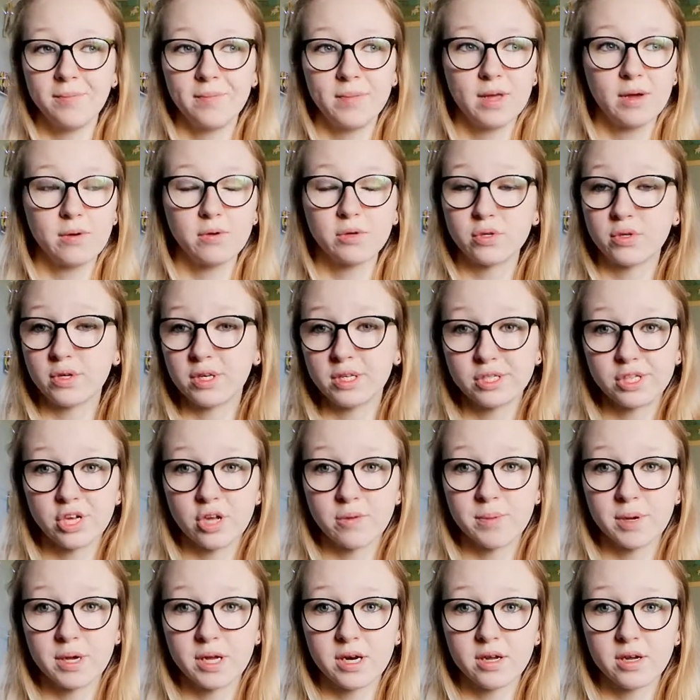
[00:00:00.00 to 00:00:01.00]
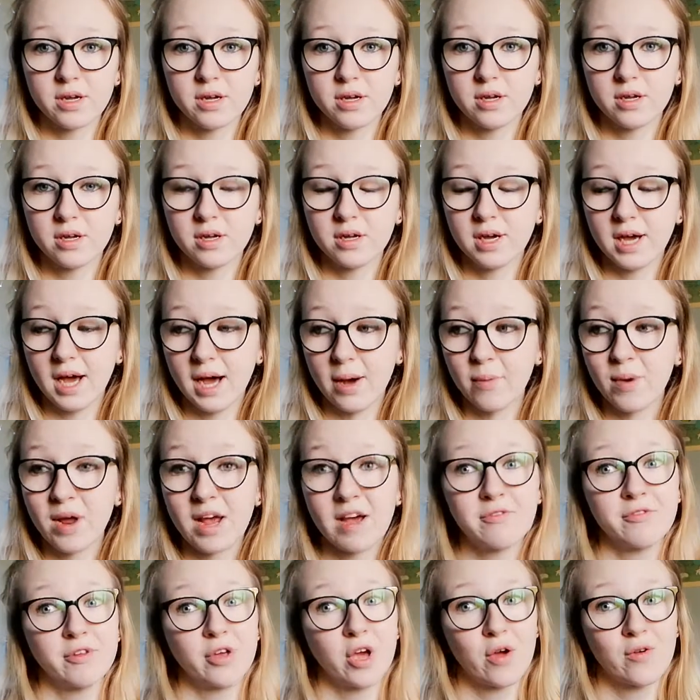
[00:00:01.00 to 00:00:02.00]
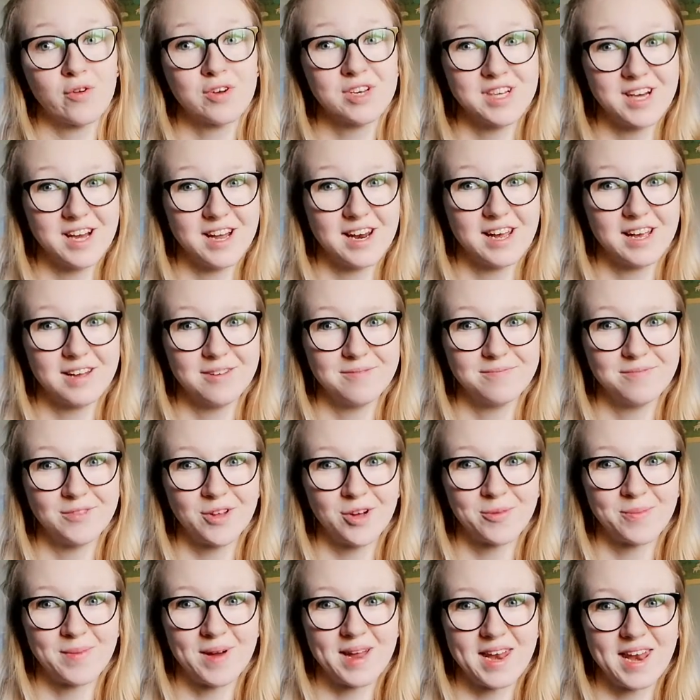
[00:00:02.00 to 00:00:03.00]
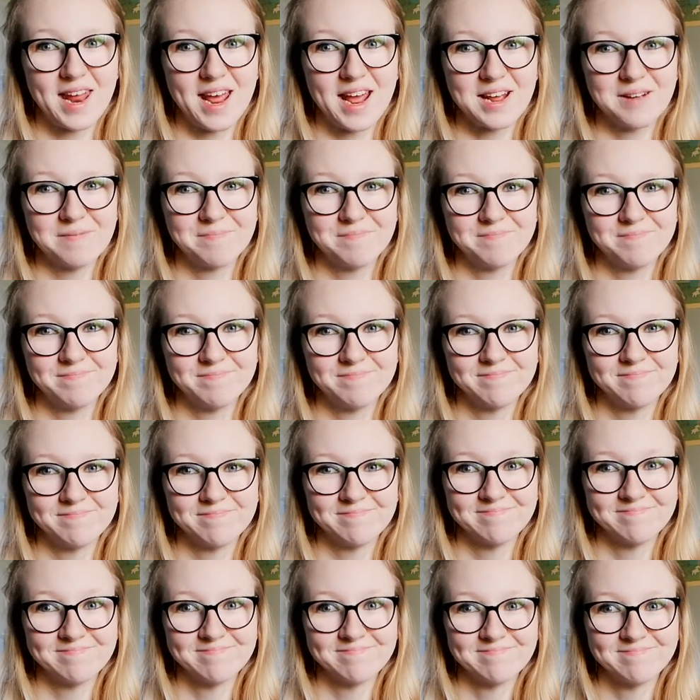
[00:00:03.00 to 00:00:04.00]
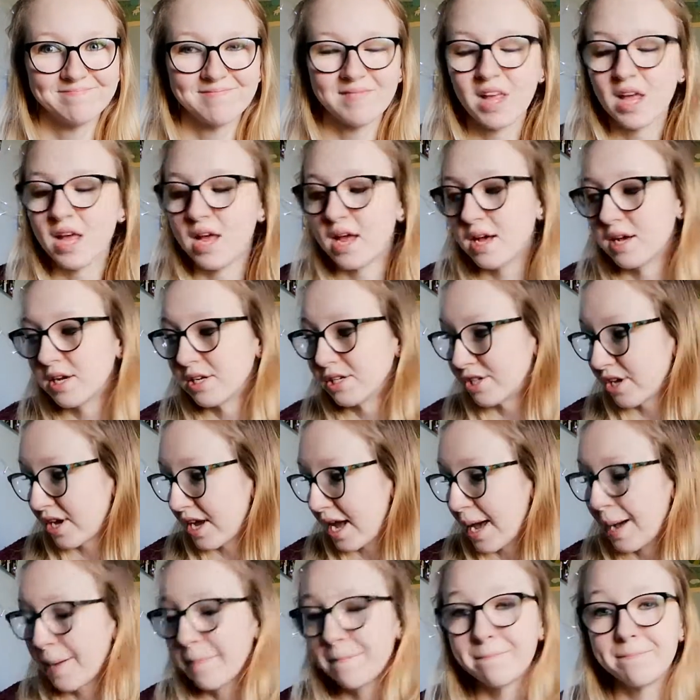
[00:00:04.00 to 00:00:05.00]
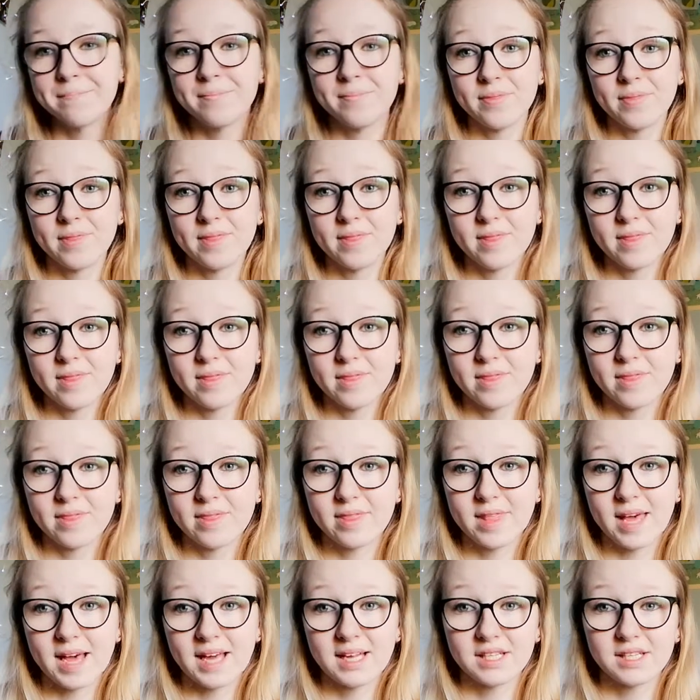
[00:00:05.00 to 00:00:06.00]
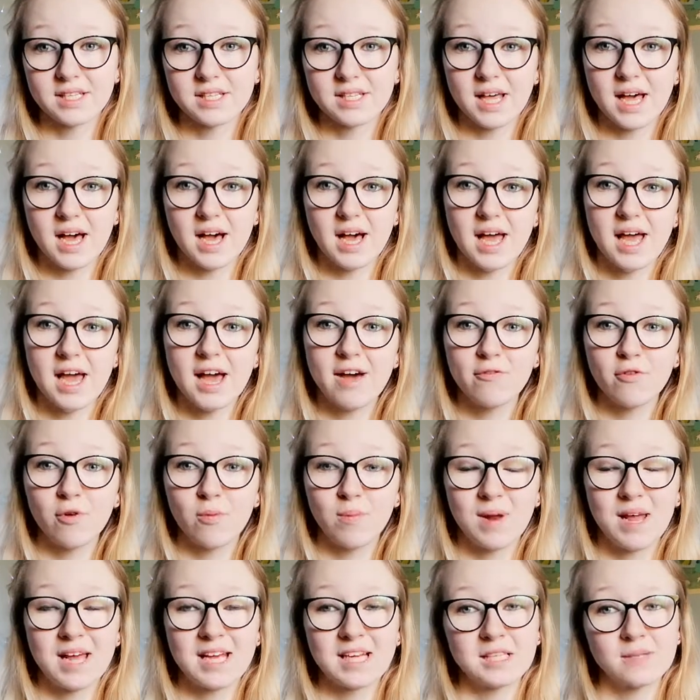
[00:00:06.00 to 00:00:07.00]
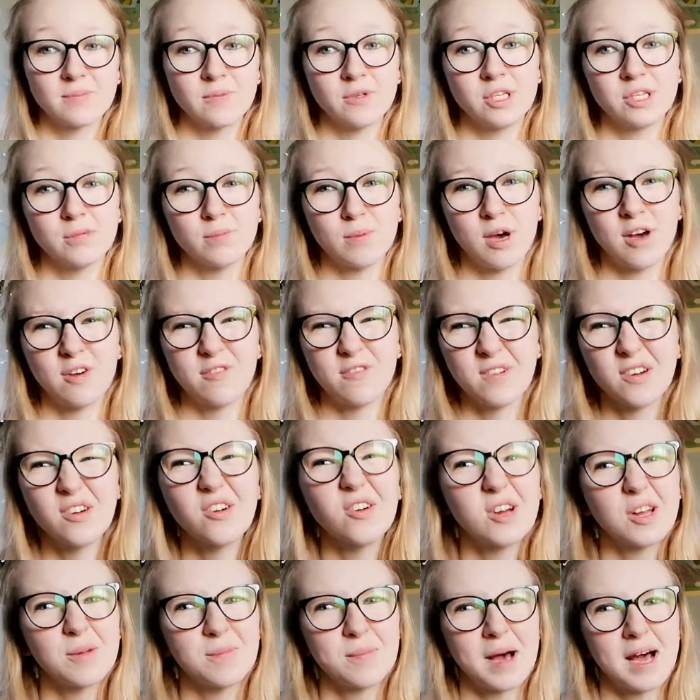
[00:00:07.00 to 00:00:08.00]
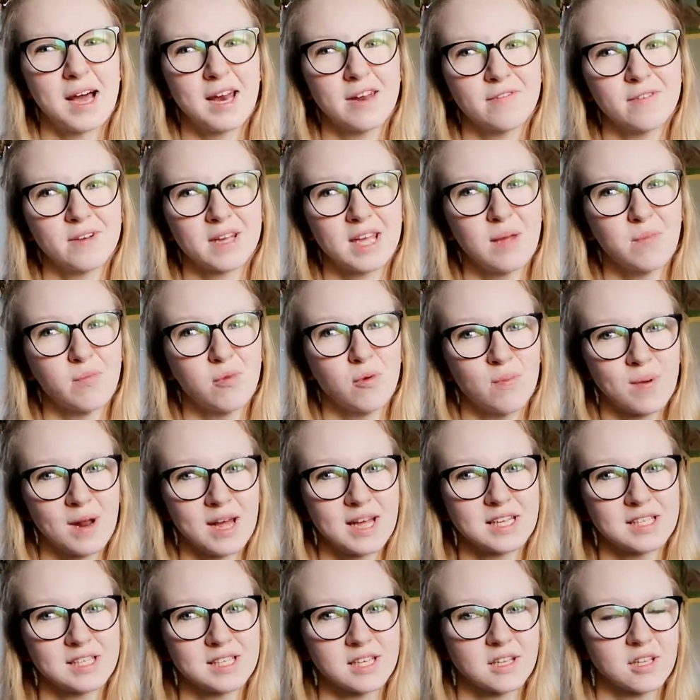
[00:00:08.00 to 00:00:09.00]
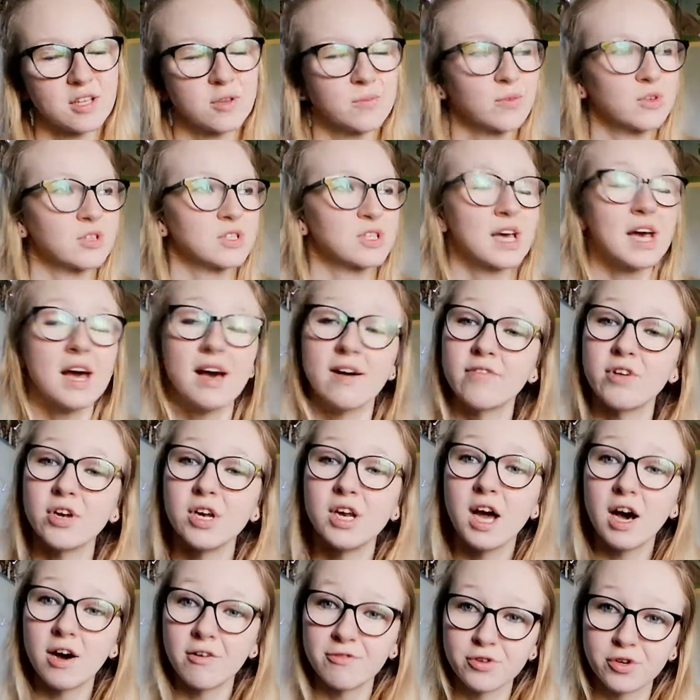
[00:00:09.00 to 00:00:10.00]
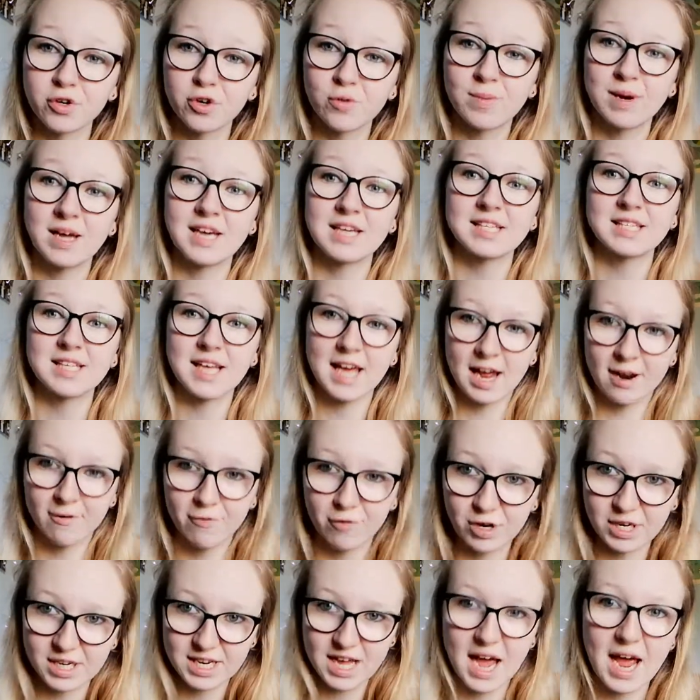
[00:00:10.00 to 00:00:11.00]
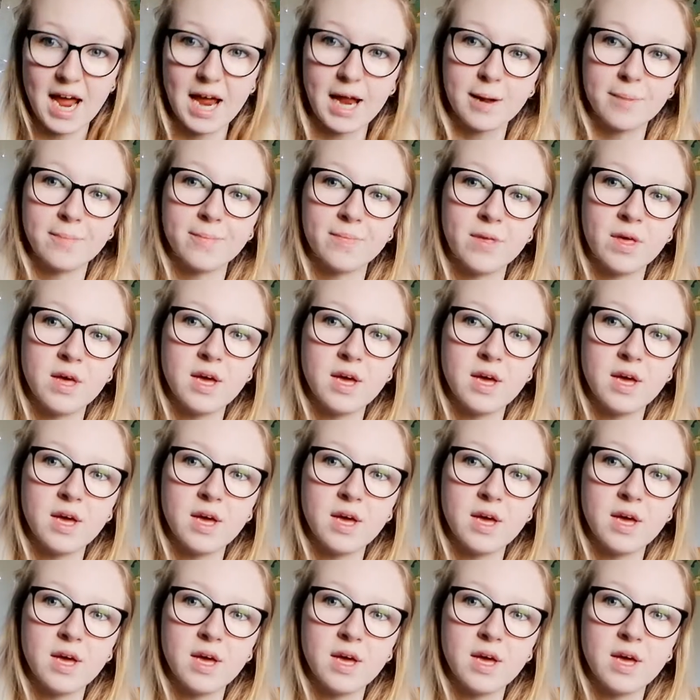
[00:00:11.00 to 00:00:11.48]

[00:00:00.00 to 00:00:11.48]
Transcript: It was really stupid. And we have to go return it on Monday. So yeah, that's that. I have replacements, but I feel really bad if I keep replacing them because I have enough to replace it every day.